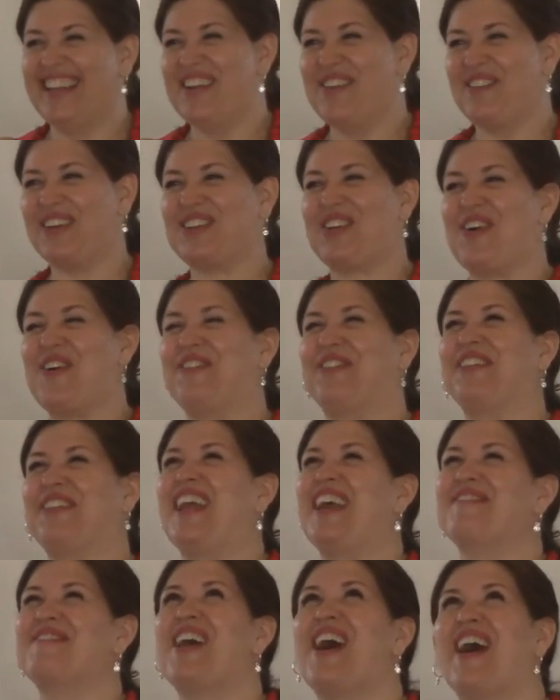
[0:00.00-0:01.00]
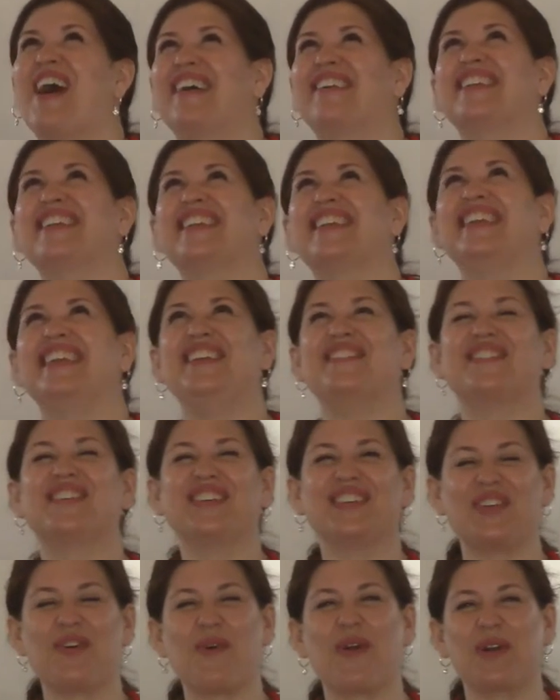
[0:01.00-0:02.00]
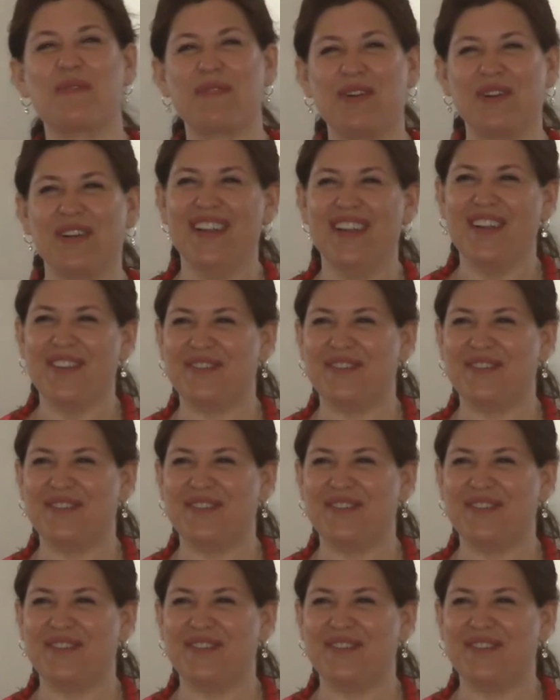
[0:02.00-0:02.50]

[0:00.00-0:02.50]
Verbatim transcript: which hopefully I'm not really evil and horrible.